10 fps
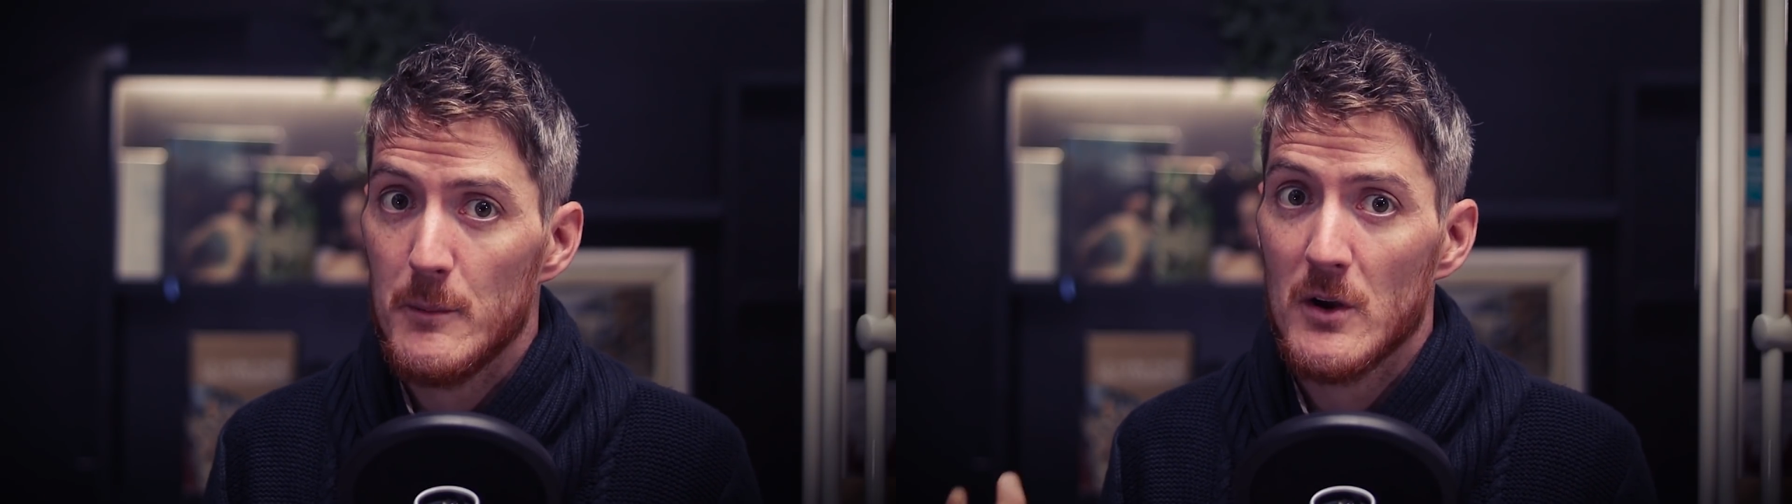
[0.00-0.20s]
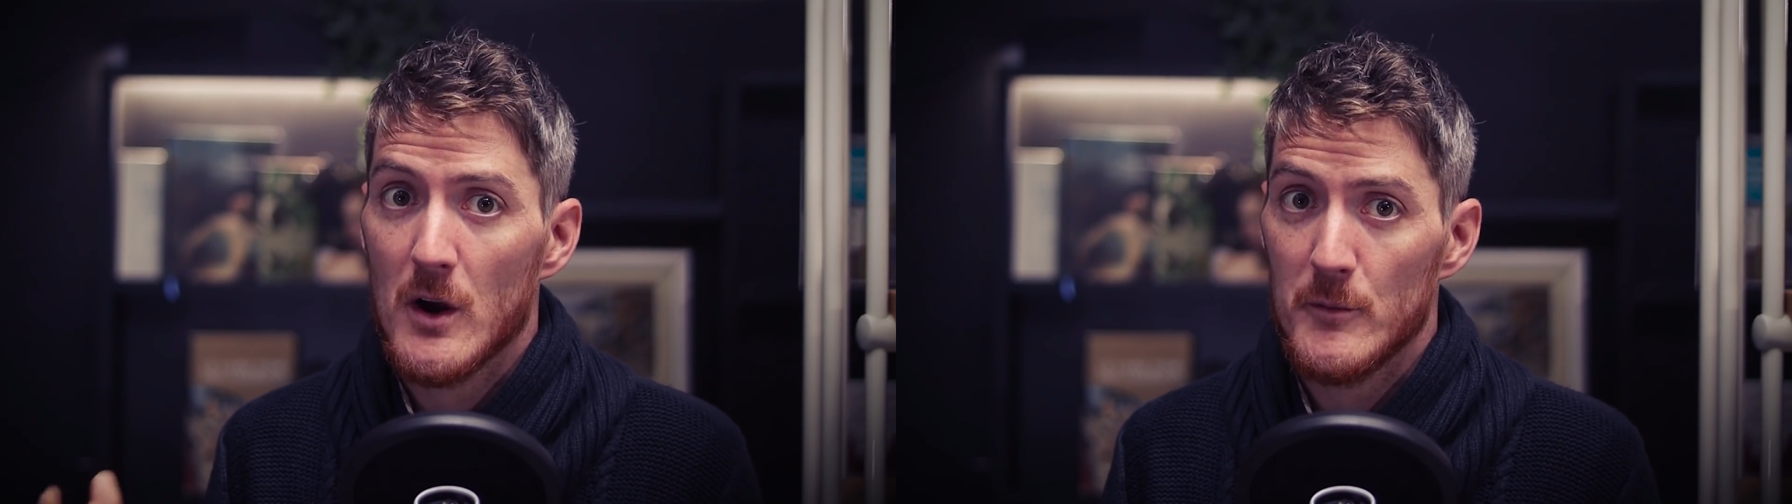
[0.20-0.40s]

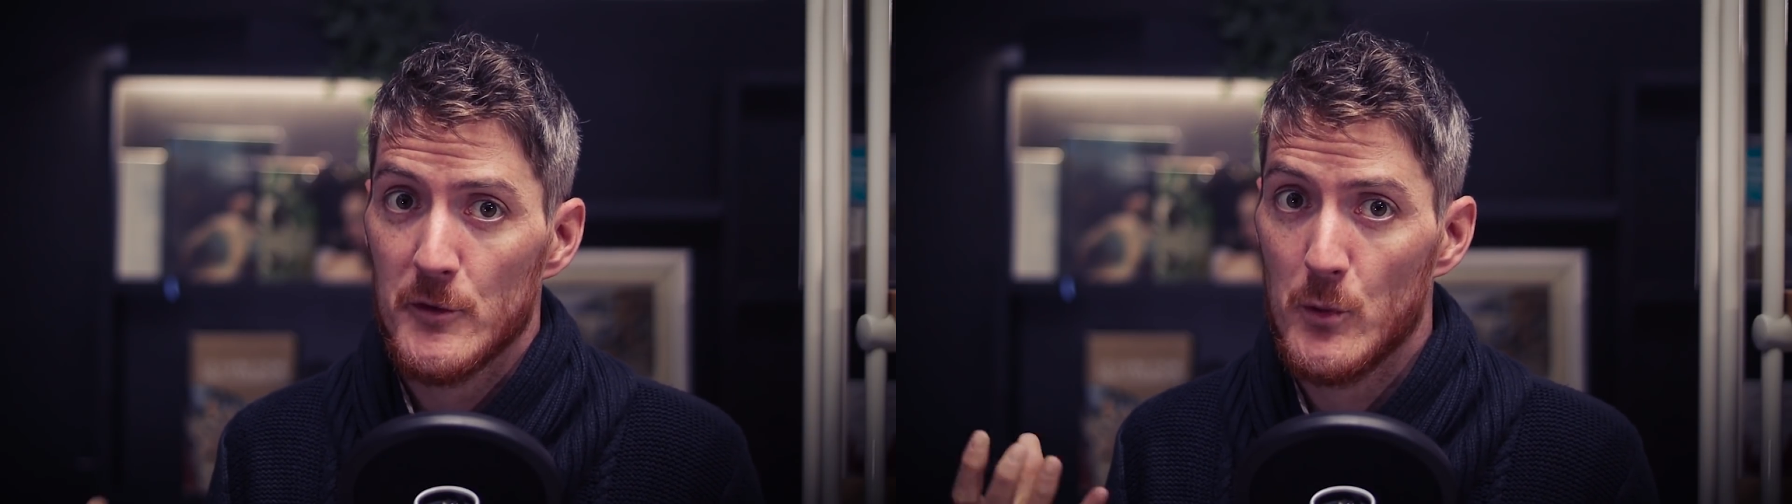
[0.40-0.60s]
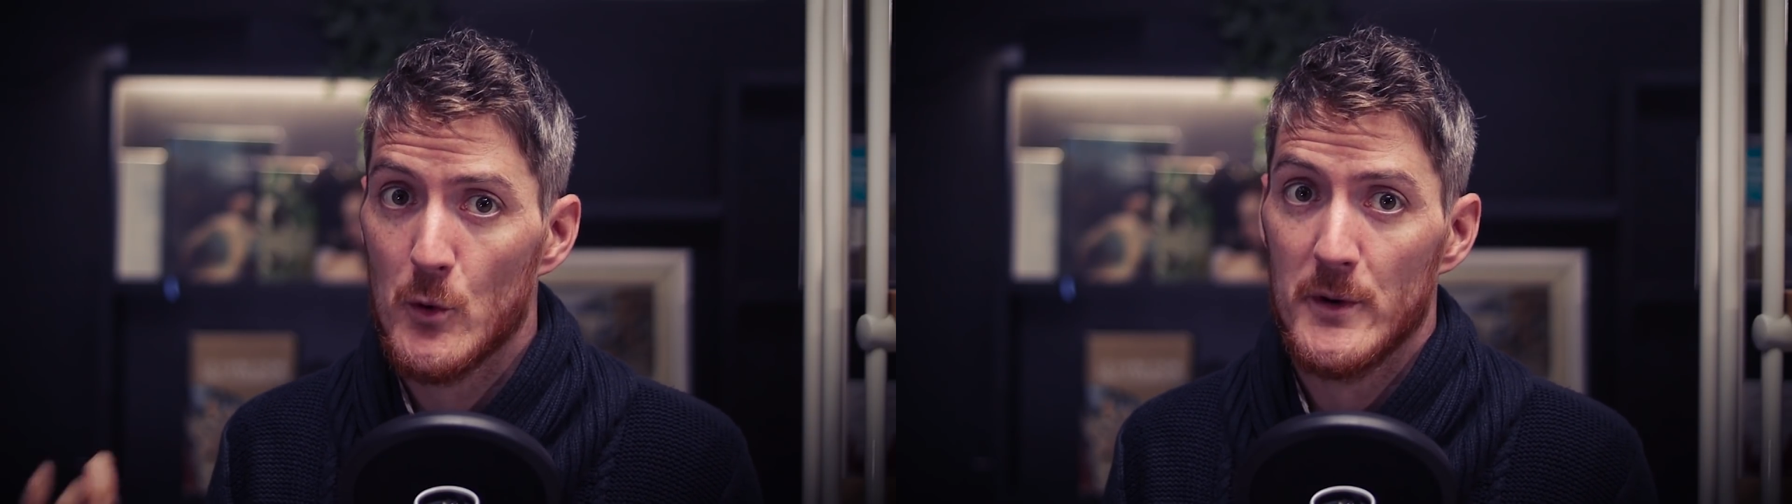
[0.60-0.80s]

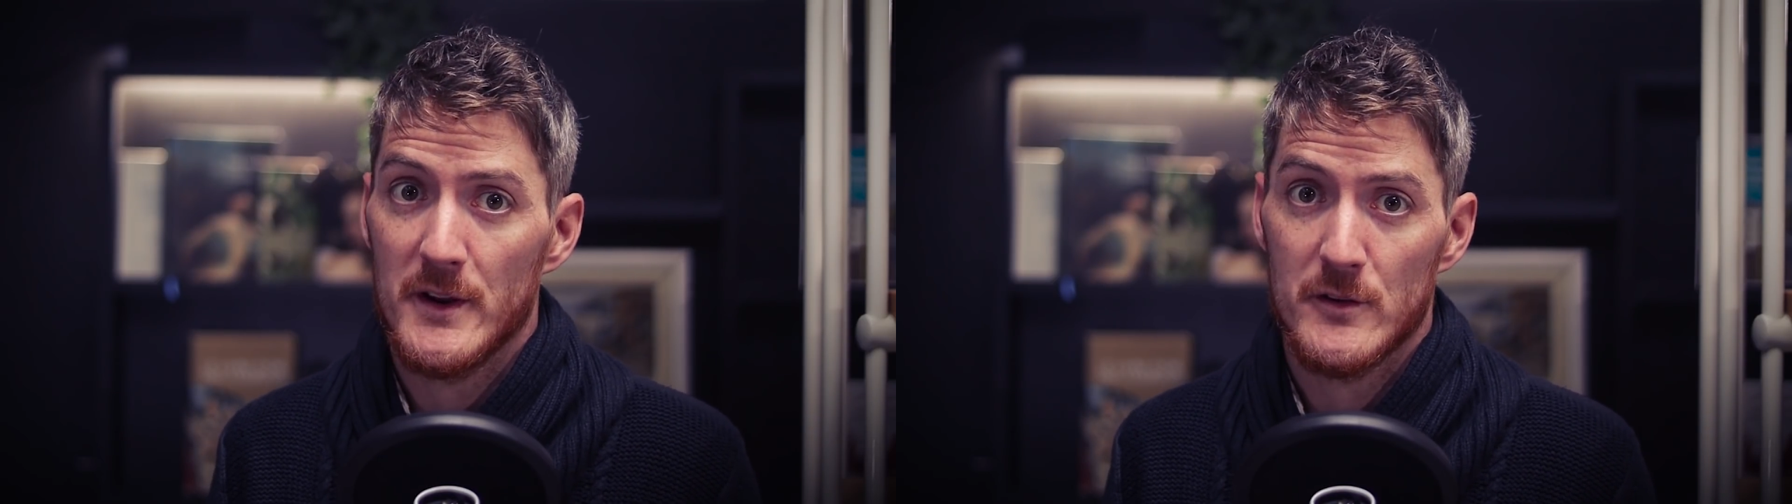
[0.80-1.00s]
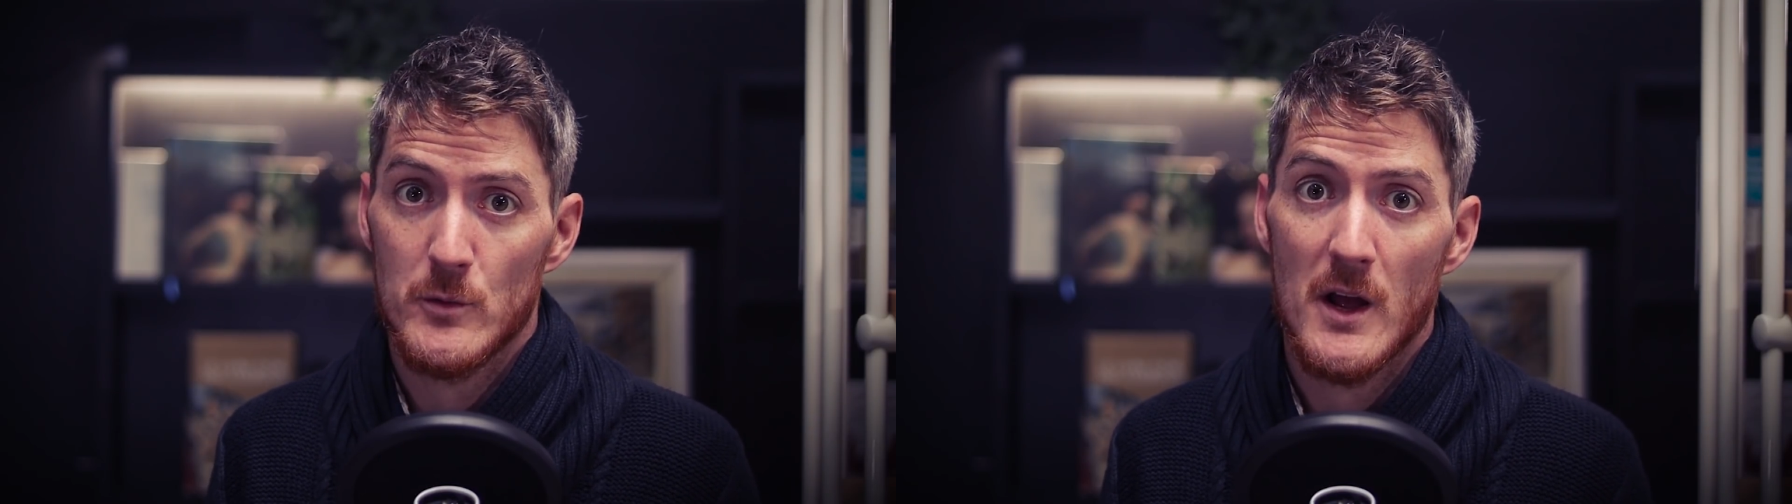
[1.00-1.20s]
becomes
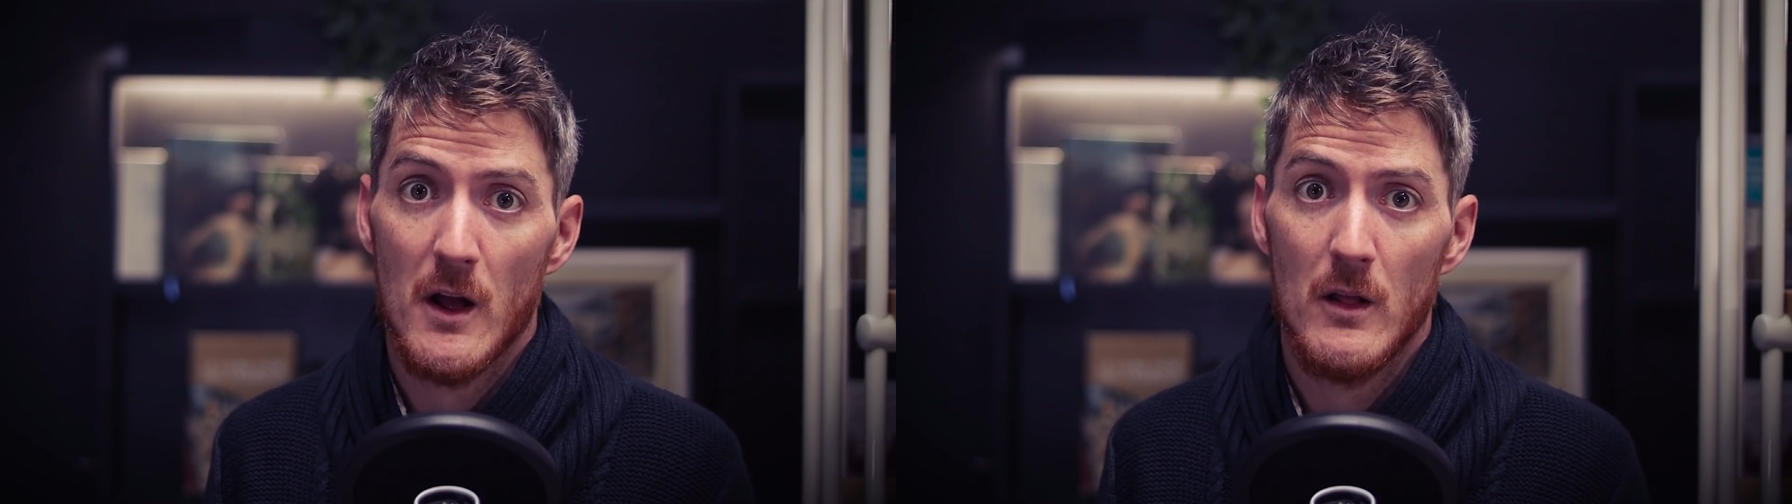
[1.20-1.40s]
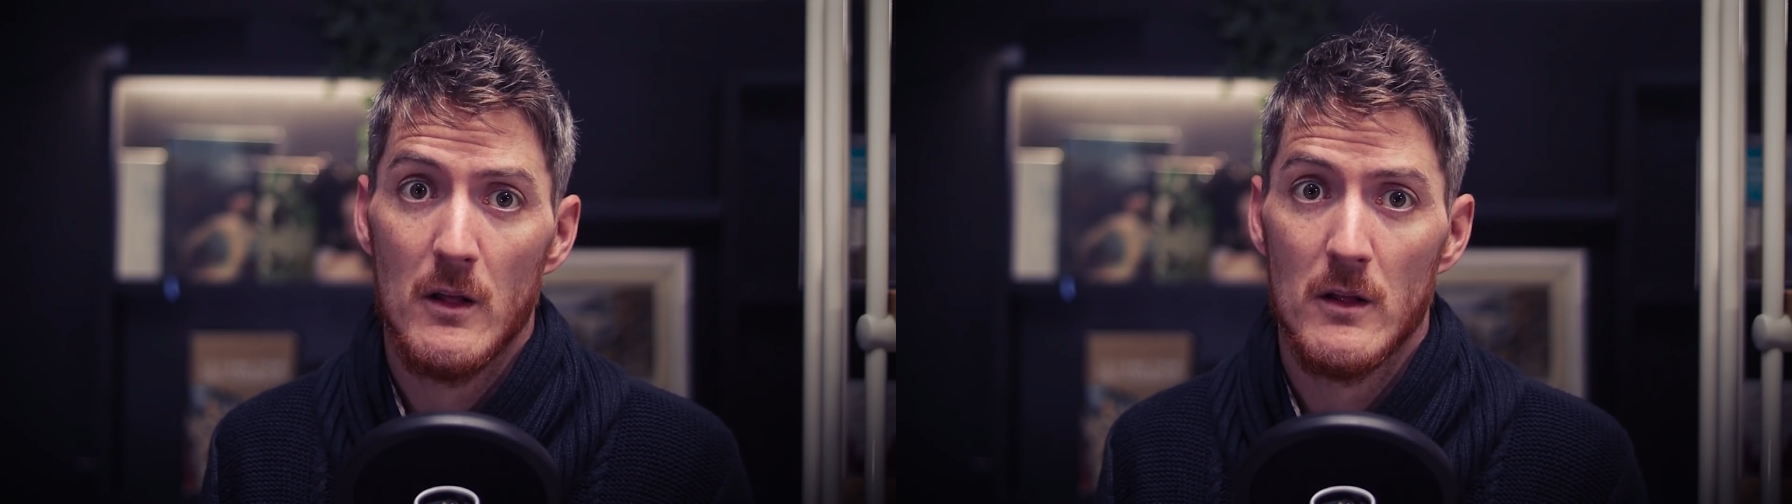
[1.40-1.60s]
boring as
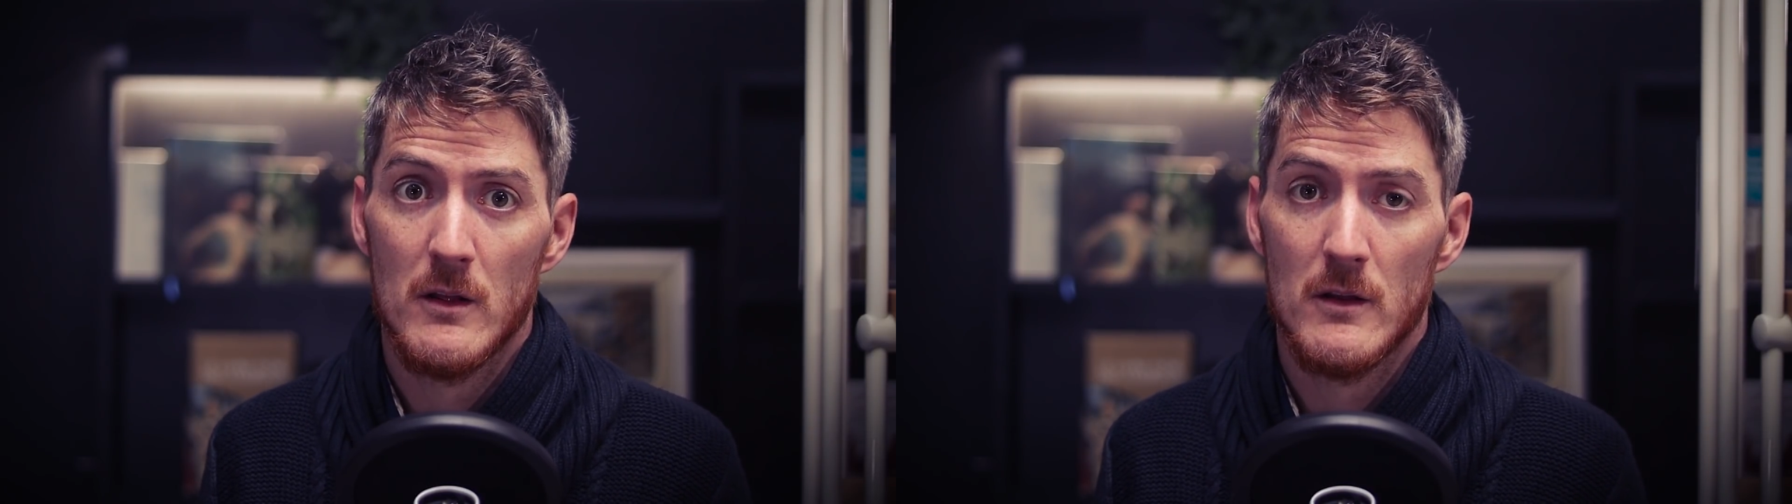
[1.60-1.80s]
well.